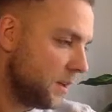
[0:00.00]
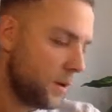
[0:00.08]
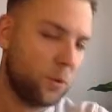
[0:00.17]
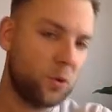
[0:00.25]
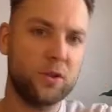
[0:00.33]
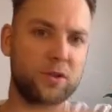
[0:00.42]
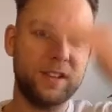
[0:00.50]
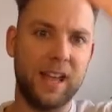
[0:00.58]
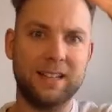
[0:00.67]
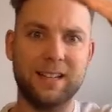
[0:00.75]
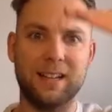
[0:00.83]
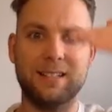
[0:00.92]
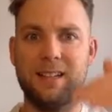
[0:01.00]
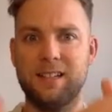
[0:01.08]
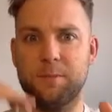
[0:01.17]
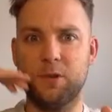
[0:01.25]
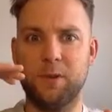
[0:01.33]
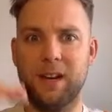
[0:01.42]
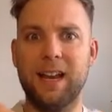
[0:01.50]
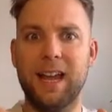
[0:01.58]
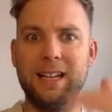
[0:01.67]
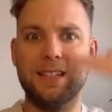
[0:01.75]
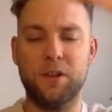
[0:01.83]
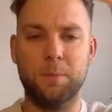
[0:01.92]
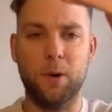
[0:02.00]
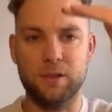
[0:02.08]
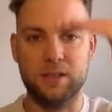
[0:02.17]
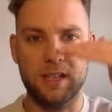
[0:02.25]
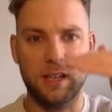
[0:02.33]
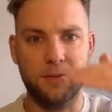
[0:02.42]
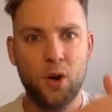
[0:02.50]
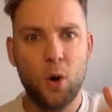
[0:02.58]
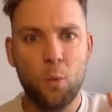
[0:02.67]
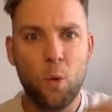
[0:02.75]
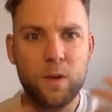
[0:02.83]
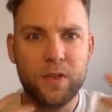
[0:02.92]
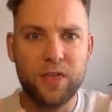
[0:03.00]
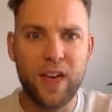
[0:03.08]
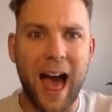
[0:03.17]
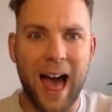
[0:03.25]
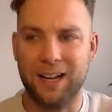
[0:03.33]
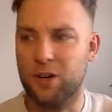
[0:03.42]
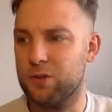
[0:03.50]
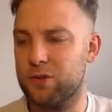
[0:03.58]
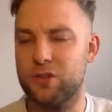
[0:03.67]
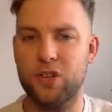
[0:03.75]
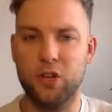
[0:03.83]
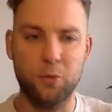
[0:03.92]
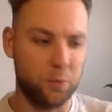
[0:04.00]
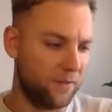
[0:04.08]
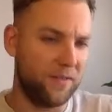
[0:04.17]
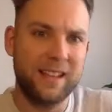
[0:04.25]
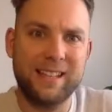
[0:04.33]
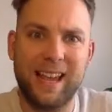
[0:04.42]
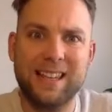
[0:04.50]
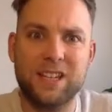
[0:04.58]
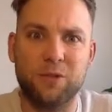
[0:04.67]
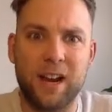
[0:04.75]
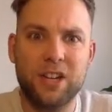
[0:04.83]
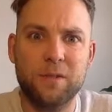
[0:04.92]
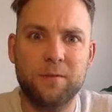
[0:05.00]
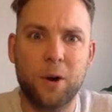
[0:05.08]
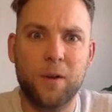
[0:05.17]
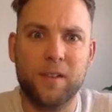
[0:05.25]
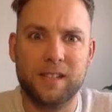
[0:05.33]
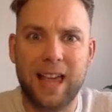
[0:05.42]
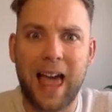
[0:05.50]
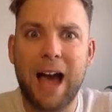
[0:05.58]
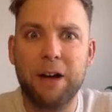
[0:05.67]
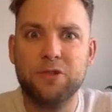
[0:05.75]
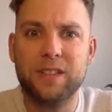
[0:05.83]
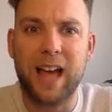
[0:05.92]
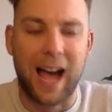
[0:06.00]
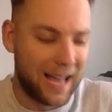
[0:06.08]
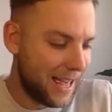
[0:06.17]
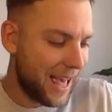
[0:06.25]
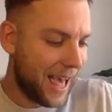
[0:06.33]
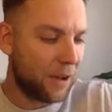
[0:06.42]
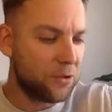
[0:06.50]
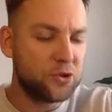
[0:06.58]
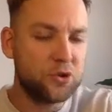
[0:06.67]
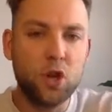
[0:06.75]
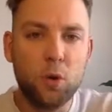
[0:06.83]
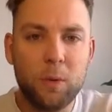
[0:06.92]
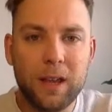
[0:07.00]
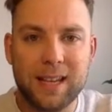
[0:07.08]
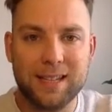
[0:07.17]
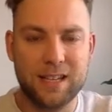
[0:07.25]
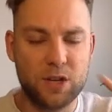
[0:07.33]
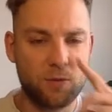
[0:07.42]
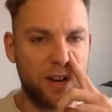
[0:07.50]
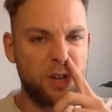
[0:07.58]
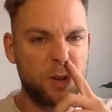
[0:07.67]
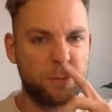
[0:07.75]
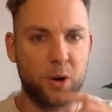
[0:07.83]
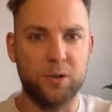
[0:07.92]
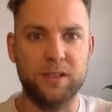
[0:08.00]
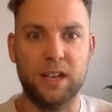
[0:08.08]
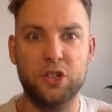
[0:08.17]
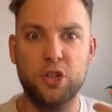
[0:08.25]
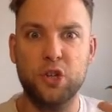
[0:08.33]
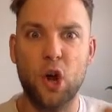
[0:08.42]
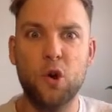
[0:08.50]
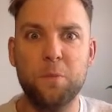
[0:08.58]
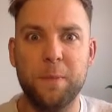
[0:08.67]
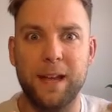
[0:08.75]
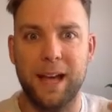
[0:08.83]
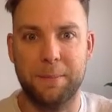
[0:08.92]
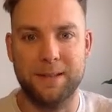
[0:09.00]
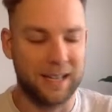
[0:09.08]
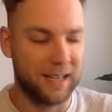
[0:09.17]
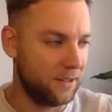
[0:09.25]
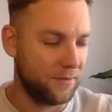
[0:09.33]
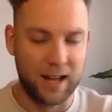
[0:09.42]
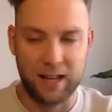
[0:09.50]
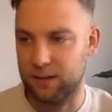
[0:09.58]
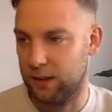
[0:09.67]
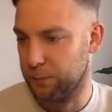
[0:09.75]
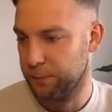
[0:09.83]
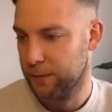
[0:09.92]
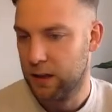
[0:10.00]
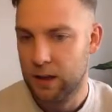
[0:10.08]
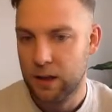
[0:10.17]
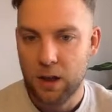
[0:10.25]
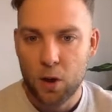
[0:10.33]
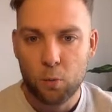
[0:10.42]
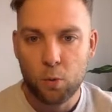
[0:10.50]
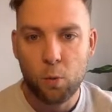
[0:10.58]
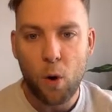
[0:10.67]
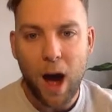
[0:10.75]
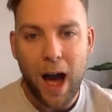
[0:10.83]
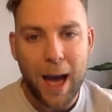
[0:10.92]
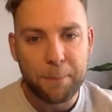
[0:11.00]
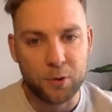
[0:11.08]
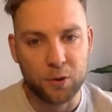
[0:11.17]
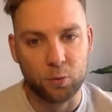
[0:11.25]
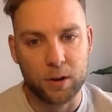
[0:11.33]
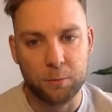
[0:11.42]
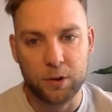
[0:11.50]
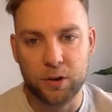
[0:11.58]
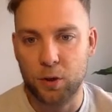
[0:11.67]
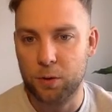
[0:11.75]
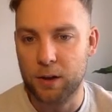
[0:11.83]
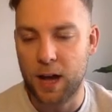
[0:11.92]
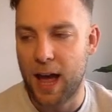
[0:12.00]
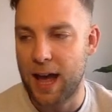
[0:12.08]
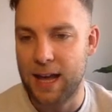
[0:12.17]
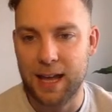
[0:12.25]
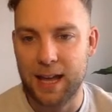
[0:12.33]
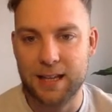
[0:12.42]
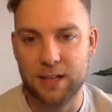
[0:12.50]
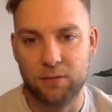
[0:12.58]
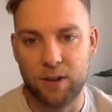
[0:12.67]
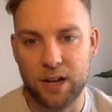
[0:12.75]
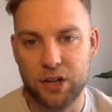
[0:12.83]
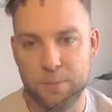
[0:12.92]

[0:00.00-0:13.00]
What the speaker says: x-axis between a negative and a positive, what's that got to do with this iteration process? How does doing this iteration process show me a particular value? Well, what happens when we do a iteration